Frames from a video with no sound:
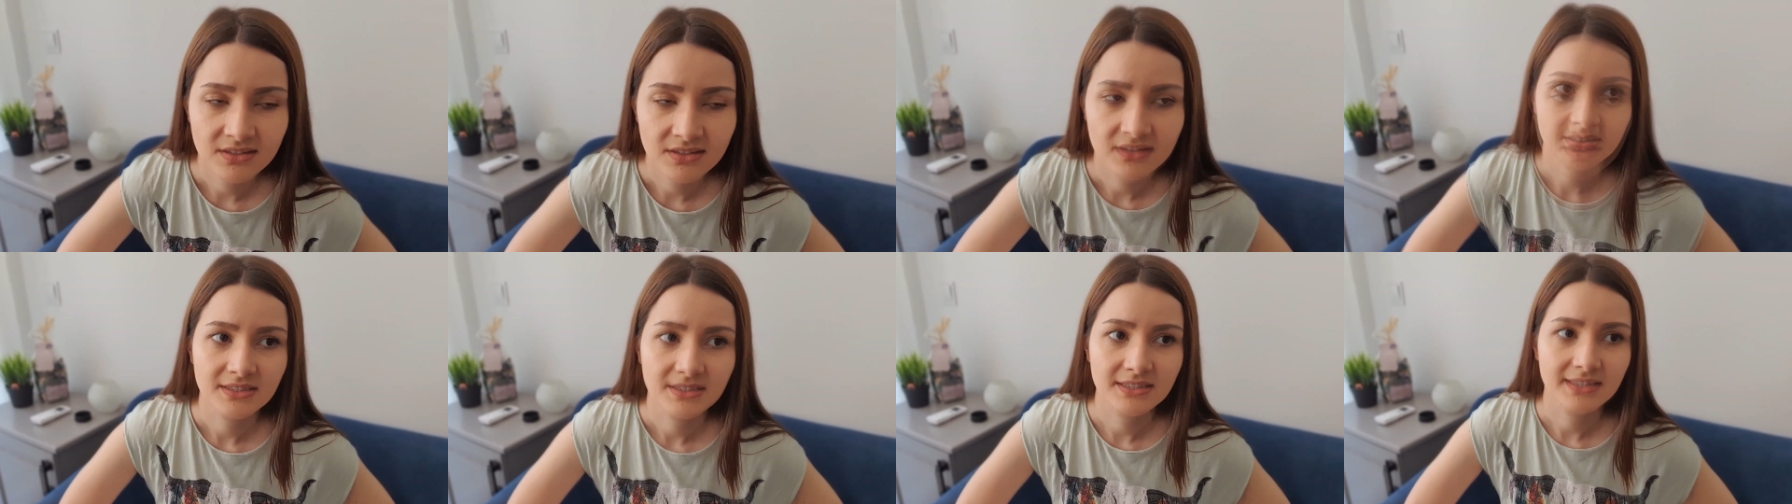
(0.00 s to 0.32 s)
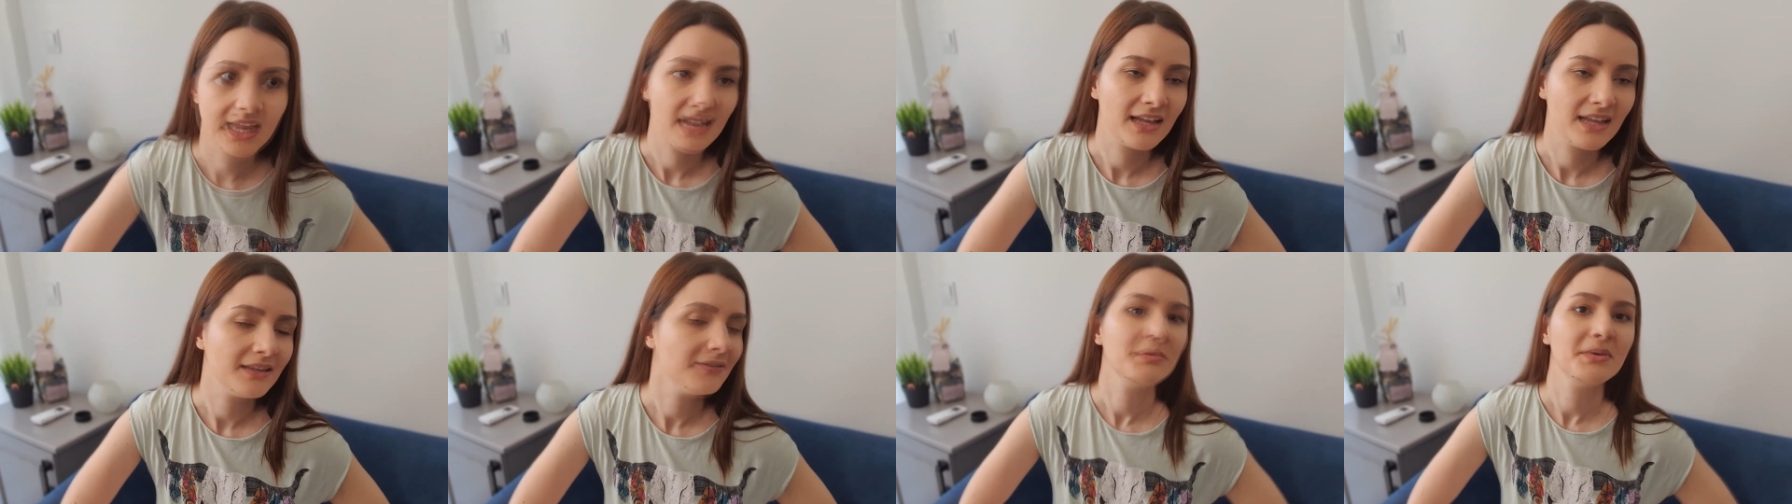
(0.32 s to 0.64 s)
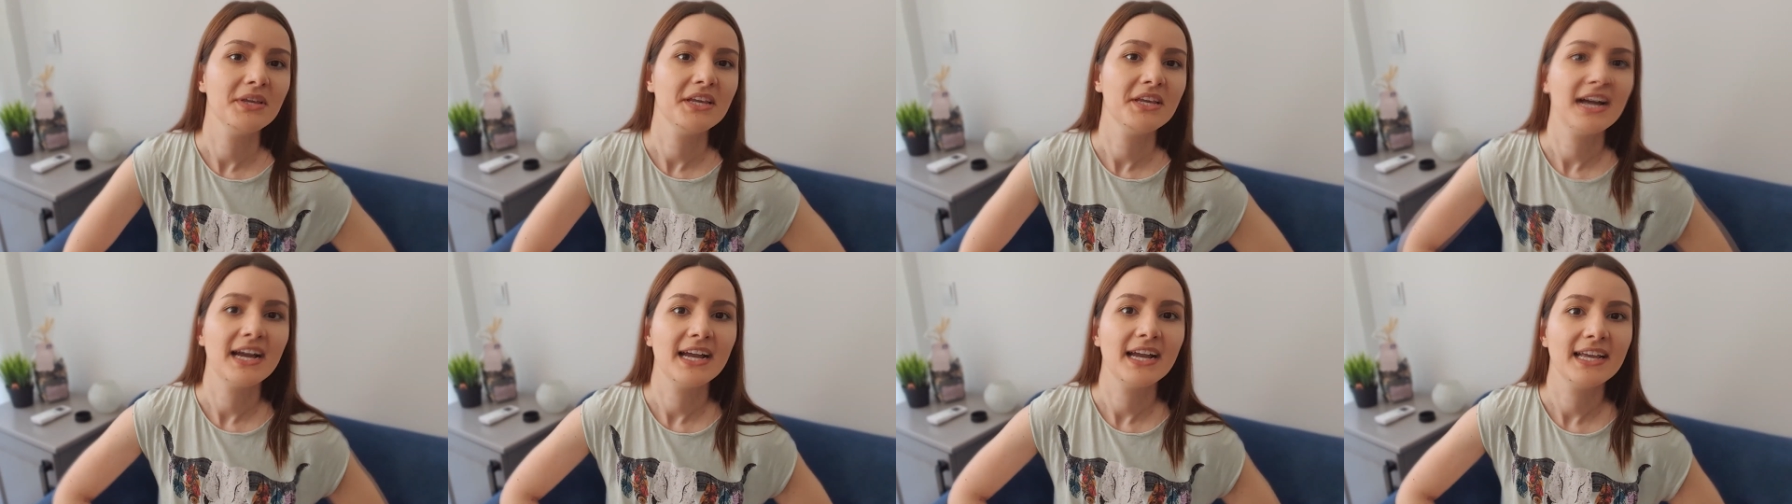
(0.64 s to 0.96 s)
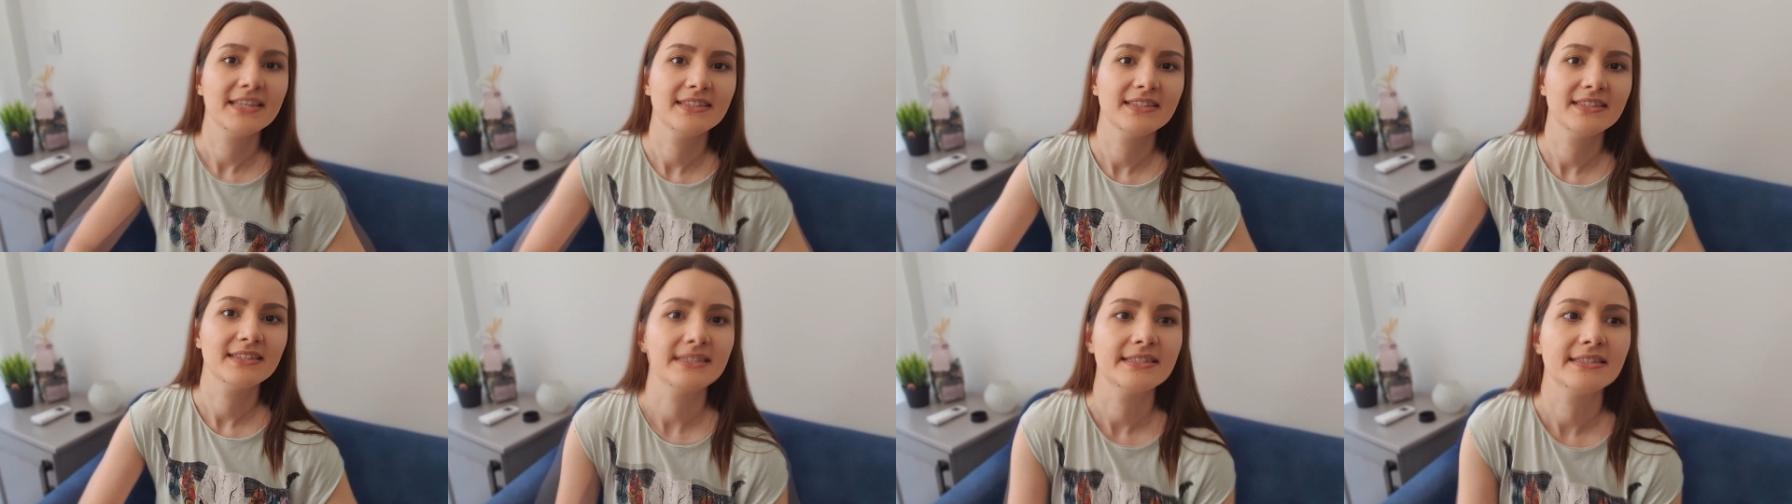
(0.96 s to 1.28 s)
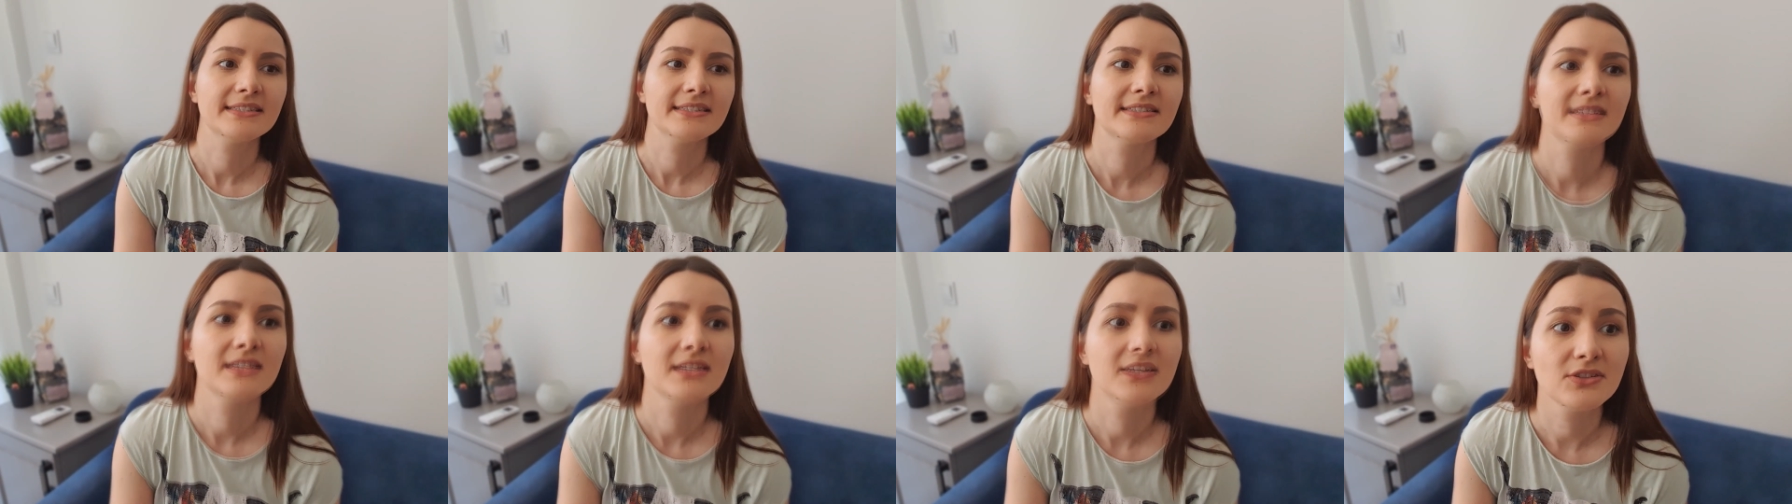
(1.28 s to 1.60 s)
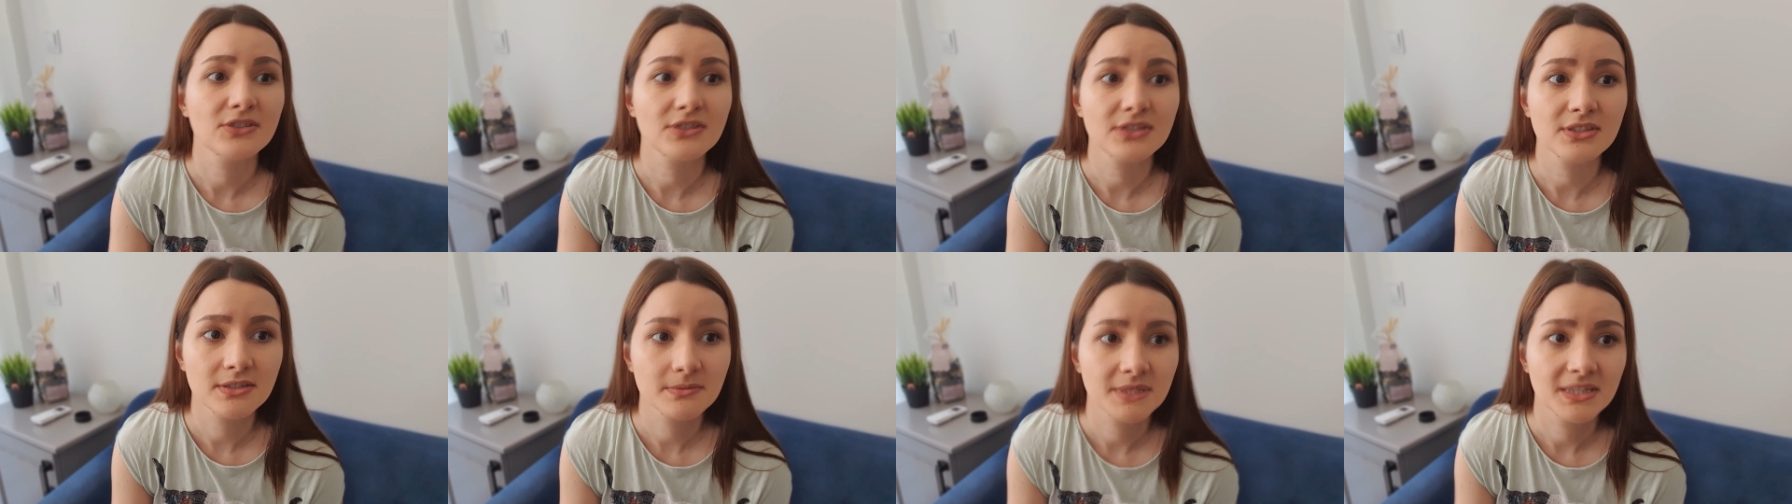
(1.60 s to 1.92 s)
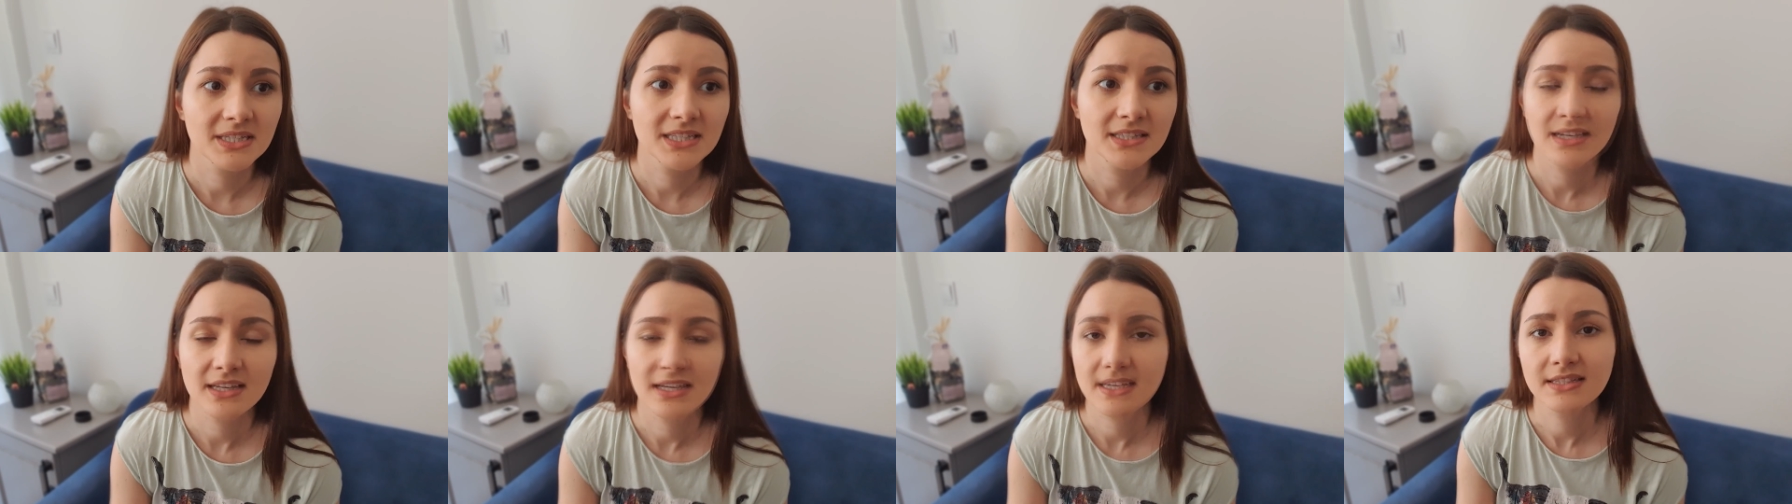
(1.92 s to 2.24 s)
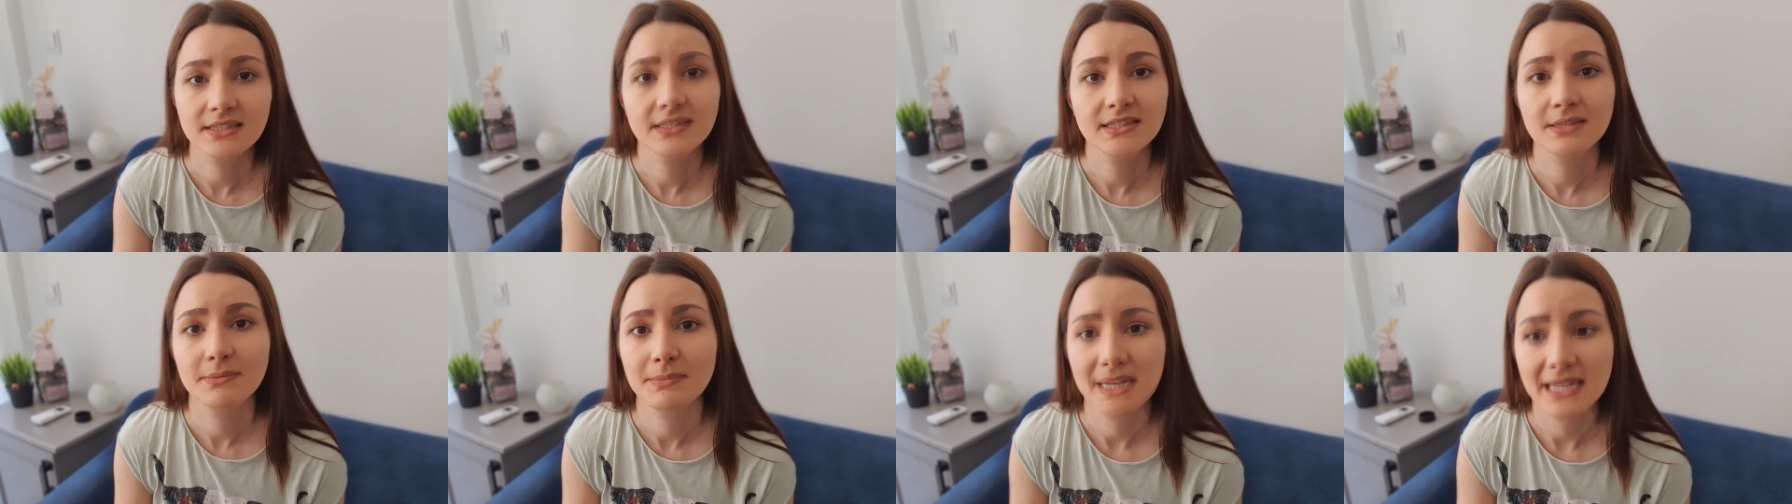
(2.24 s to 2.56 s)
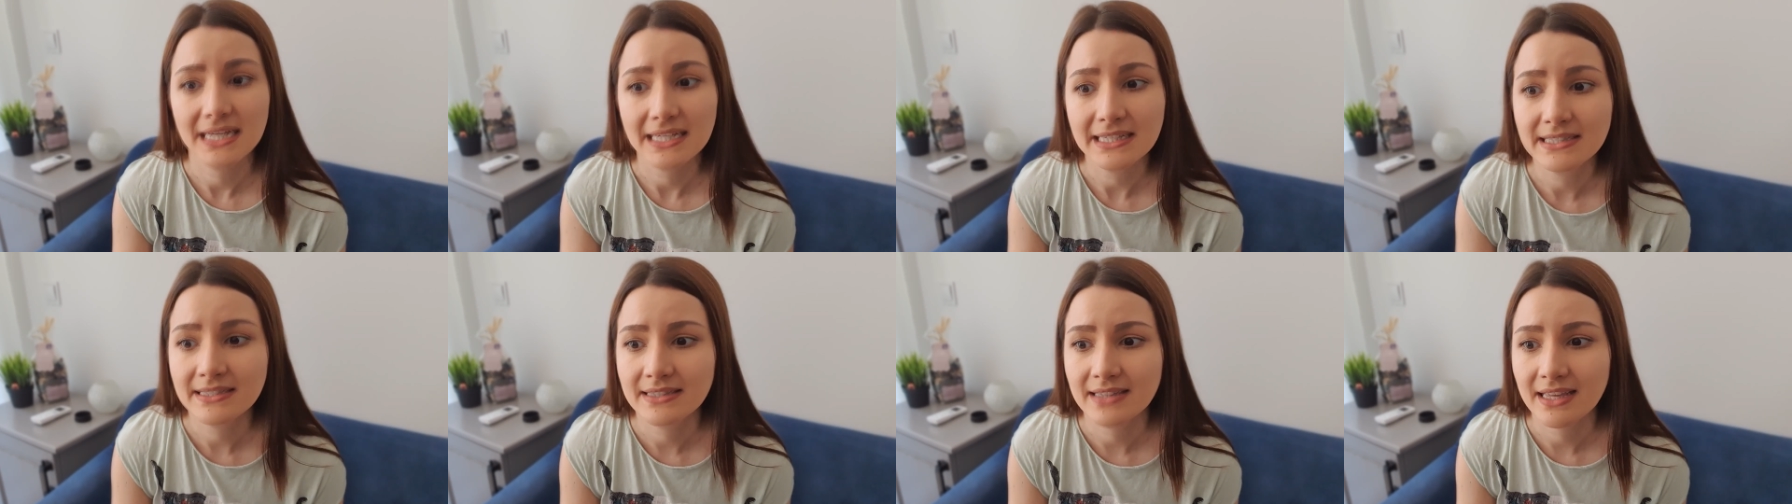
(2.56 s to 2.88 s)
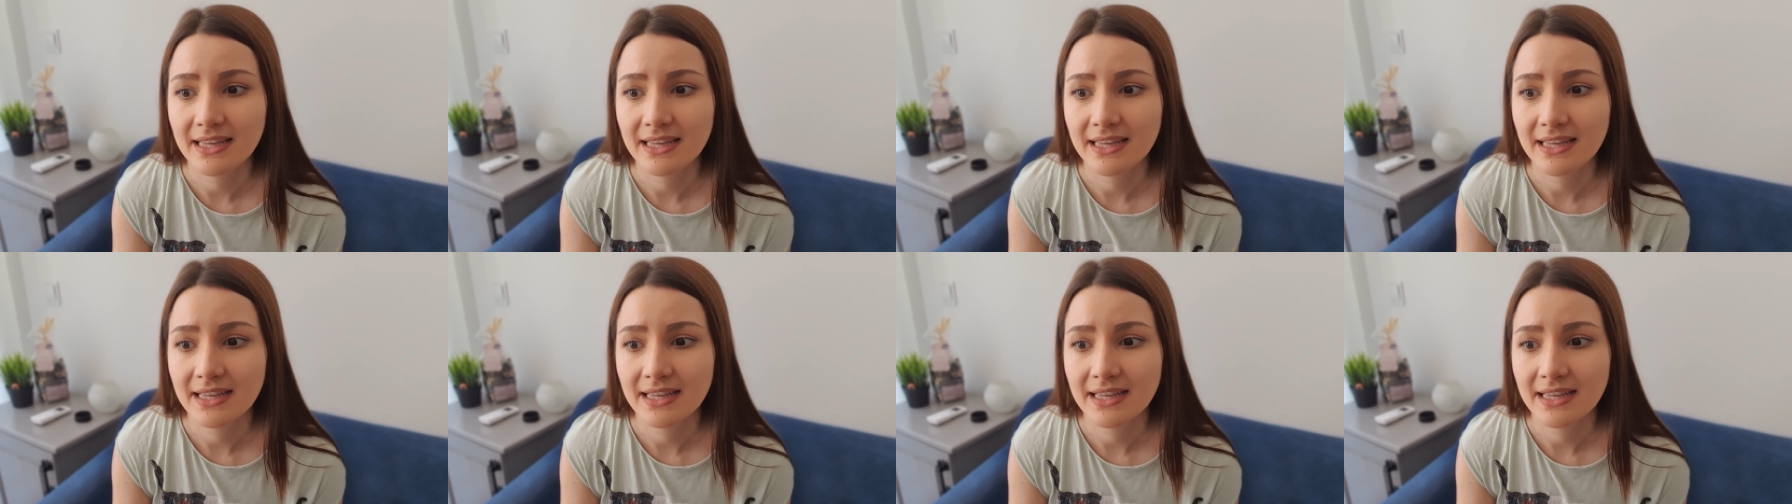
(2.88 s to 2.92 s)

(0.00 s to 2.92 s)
stand behind this. Linux Mint is the best.